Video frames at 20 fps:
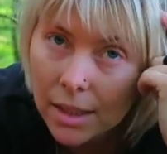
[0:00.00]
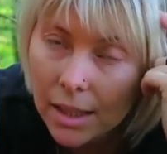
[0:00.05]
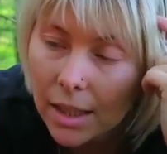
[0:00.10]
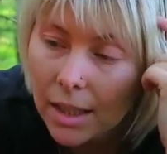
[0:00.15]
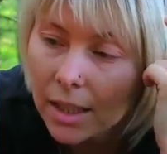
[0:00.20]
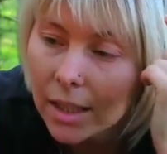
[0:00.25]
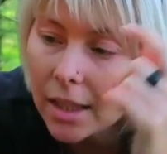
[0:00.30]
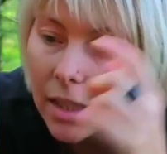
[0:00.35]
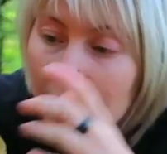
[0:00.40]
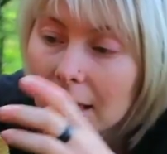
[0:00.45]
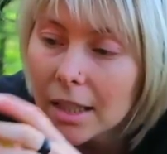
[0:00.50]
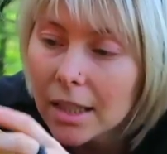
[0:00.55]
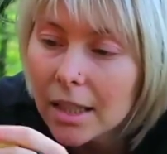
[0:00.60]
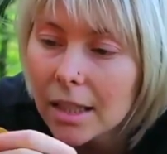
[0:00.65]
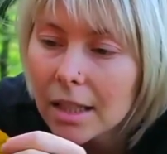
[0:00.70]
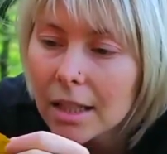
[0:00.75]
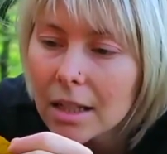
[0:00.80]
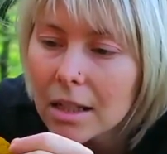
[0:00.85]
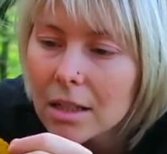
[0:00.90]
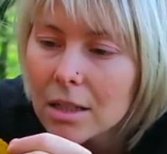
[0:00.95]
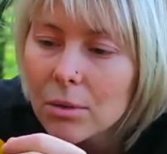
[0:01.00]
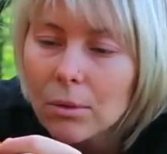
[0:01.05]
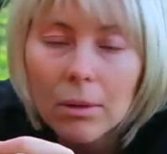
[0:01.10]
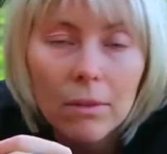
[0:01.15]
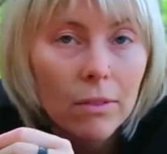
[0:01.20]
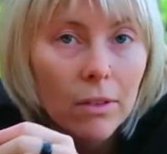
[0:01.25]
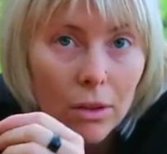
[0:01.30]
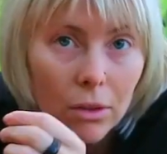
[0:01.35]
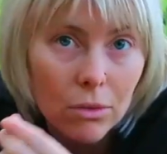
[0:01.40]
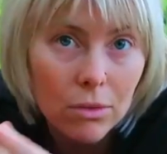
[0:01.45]
in here to
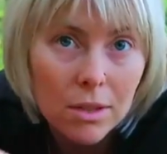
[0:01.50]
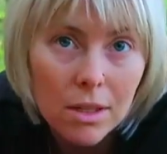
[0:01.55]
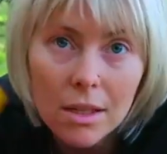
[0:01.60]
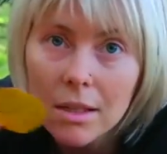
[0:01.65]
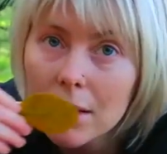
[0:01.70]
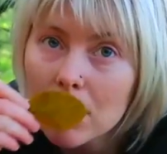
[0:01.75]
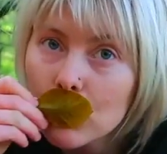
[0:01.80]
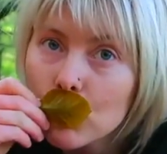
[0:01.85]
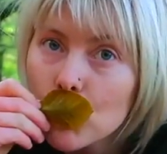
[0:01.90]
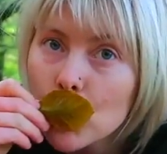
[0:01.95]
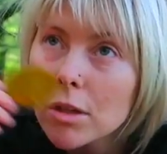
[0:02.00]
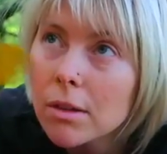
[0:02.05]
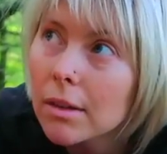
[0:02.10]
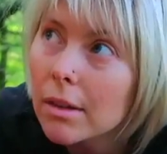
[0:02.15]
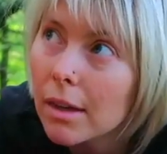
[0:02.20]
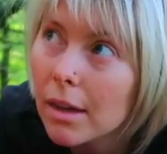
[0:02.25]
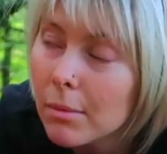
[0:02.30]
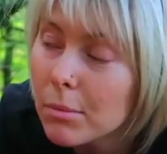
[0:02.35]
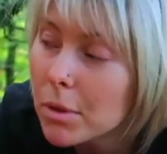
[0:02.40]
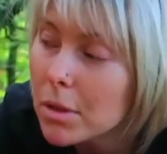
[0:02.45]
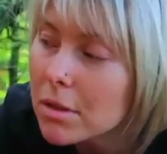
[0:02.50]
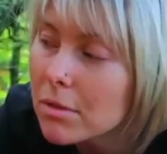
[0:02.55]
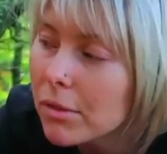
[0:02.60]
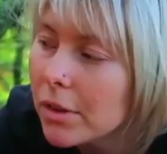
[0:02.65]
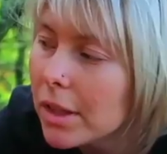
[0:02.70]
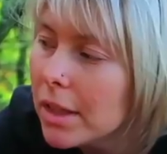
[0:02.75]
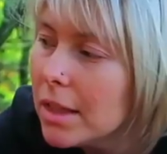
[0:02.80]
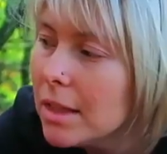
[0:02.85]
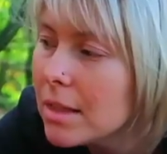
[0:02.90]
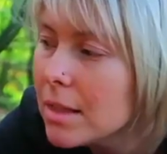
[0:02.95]
even notice how
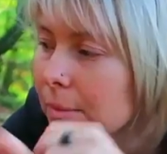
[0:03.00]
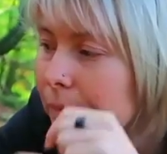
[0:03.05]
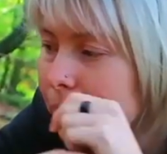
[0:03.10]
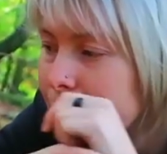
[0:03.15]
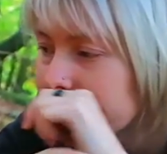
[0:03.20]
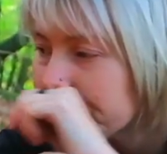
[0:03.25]
beautiful it is.